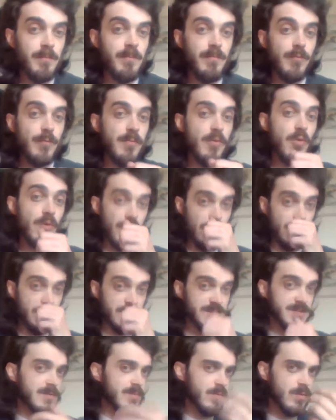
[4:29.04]
reporter
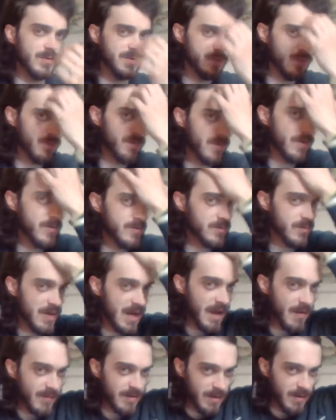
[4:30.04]
asked him, what's your views on
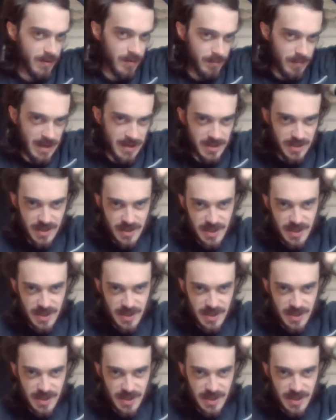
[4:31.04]
having a Major